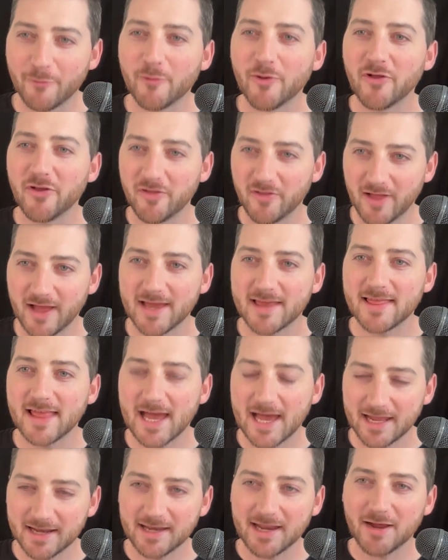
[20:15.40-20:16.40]
I really like
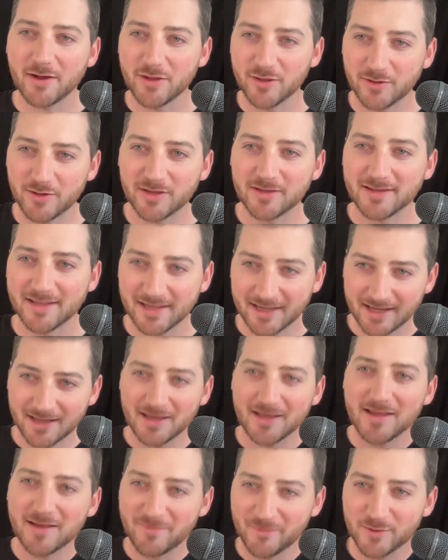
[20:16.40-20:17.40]
that, and how you can like
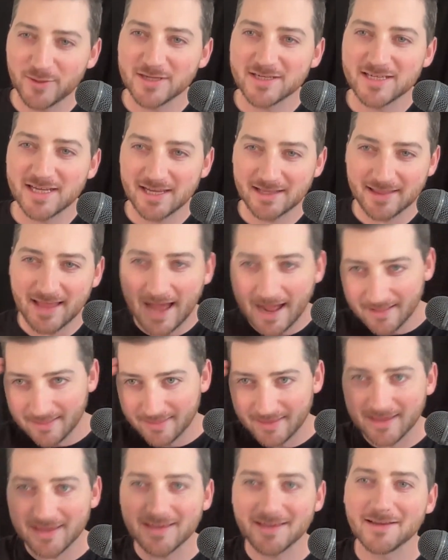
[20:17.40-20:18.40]
if you can take that
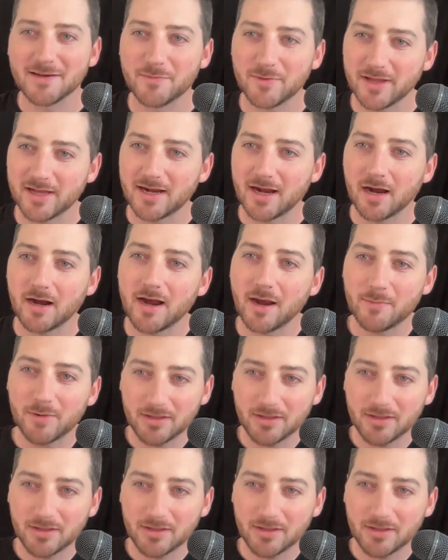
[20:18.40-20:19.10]
thinking to be like, okay, I'm